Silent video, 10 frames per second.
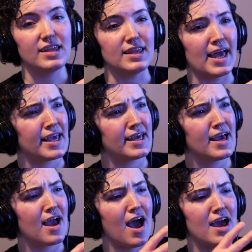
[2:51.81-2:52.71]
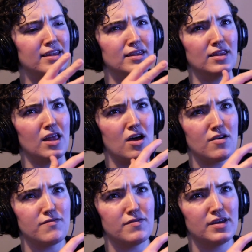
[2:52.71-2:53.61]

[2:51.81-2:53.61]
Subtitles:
Like, I love